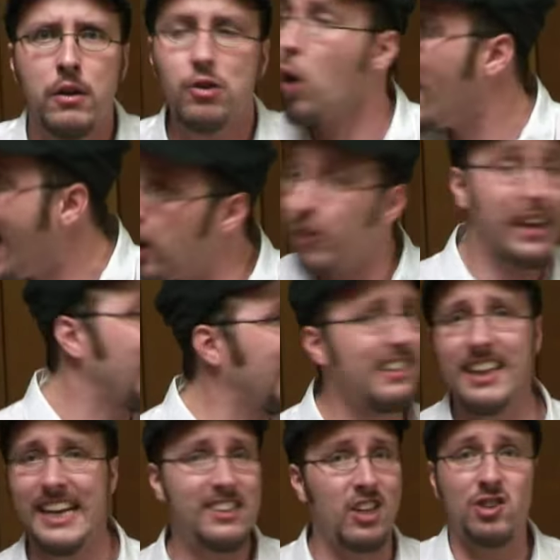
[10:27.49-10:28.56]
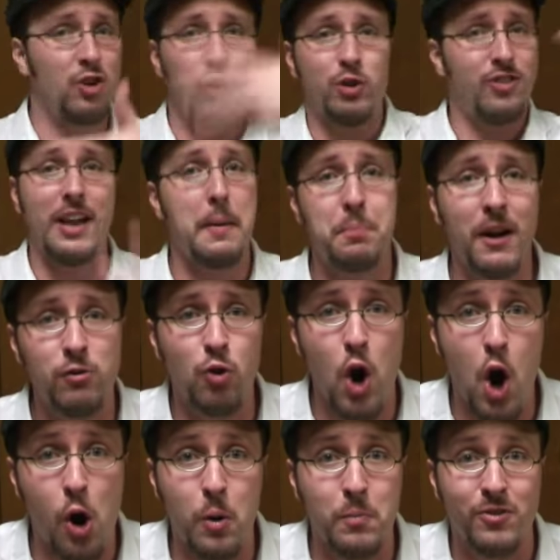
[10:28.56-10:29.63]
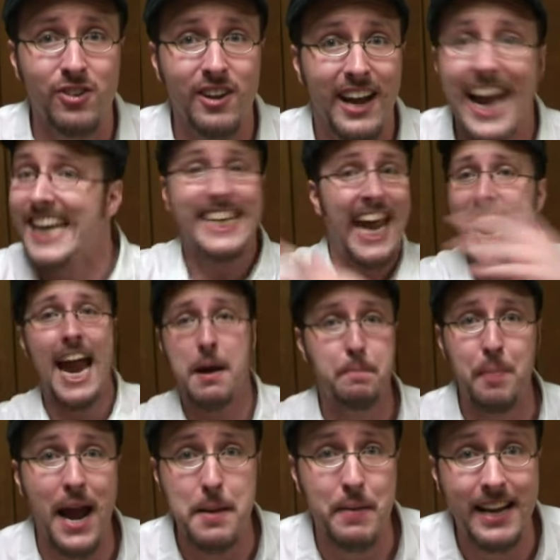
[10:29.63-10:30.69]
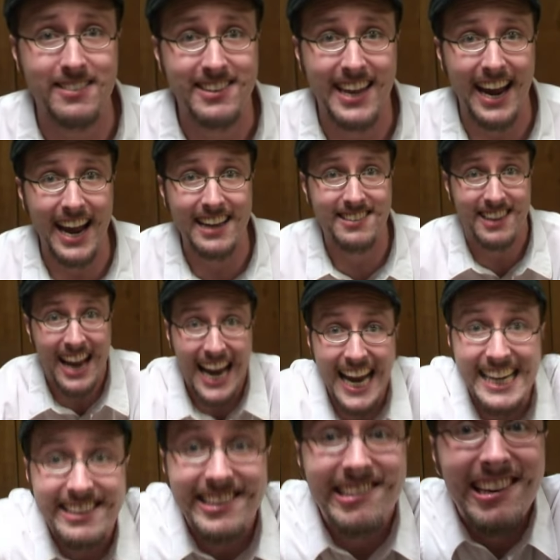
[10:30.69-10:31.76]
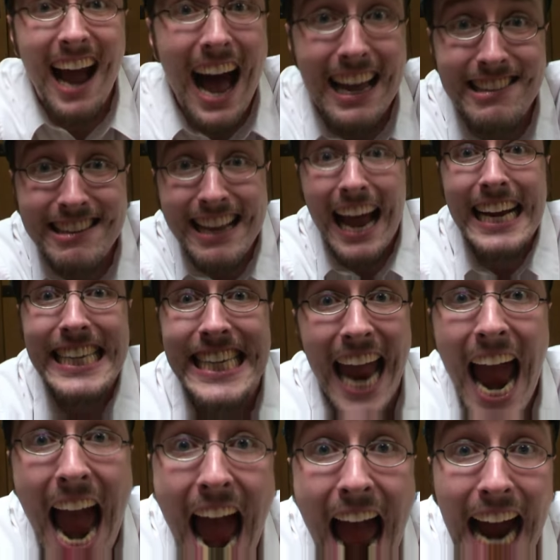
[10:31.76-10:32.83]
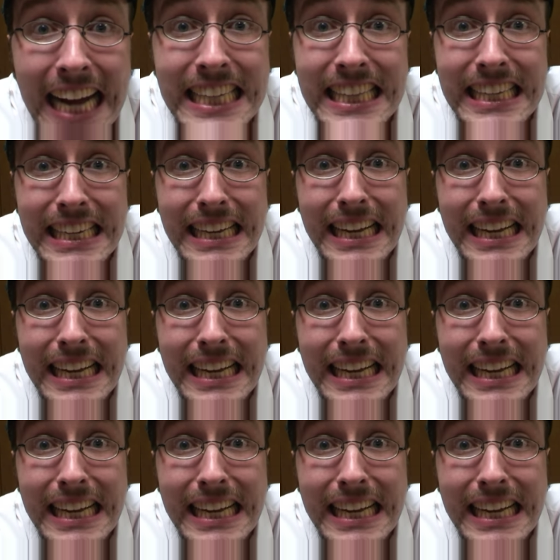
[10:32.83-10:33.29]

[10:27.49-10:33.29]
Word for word: So how can it lead to two separate rooms? It can't, Bebe's Kids! It just can't!